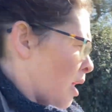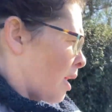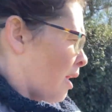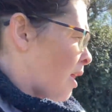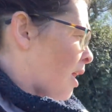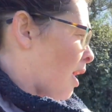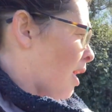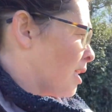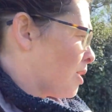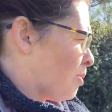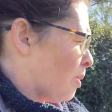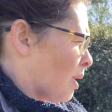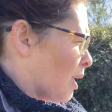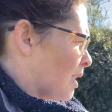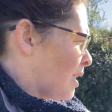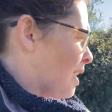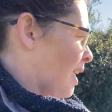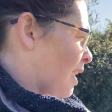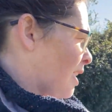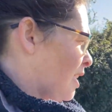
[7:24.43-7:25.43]
last week I
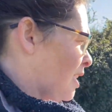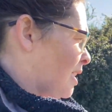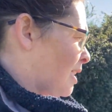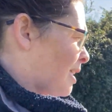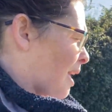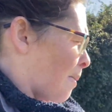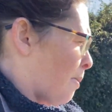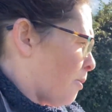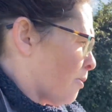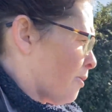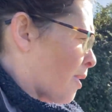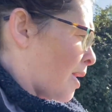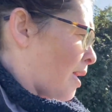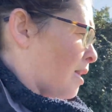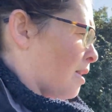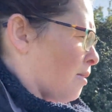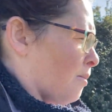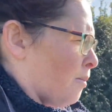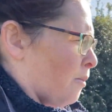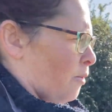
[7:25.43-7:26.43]
did actually separate
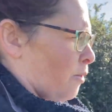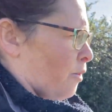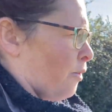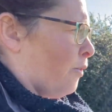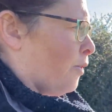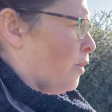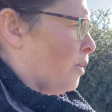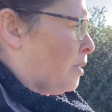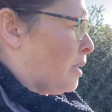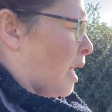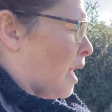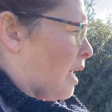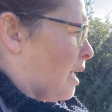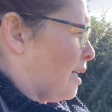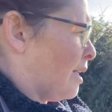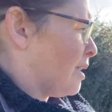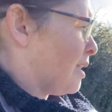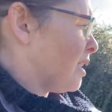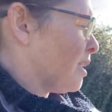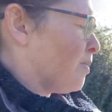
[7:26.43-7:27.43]
them for a few
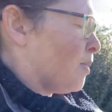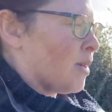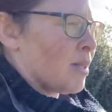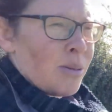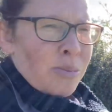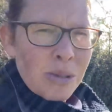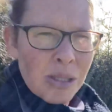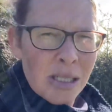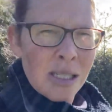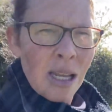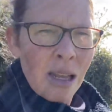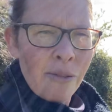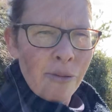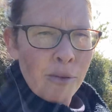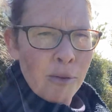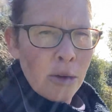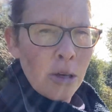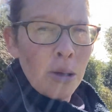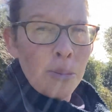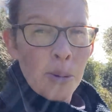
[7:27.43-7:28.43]
days just because I wanted to
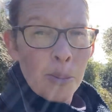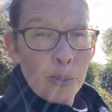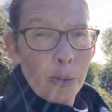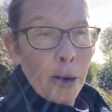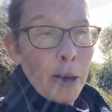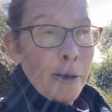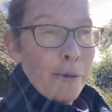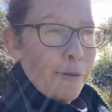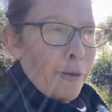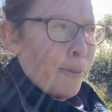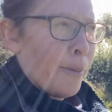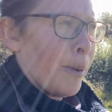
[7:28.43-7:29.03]
give Coop a break from